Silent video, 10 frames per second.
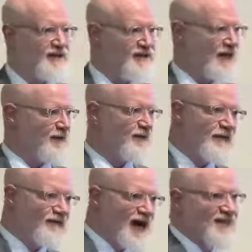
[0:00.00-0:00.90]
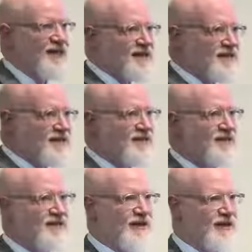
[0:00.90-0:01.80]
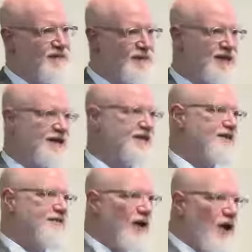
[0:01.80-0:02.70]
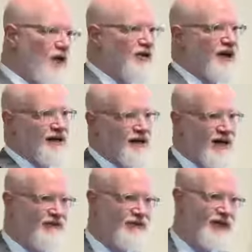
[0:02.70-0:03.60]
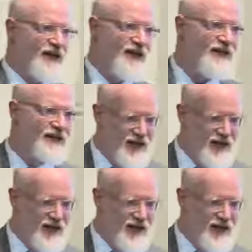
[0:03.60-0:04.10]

that is capable of accessing this. They can be connected all day, every day,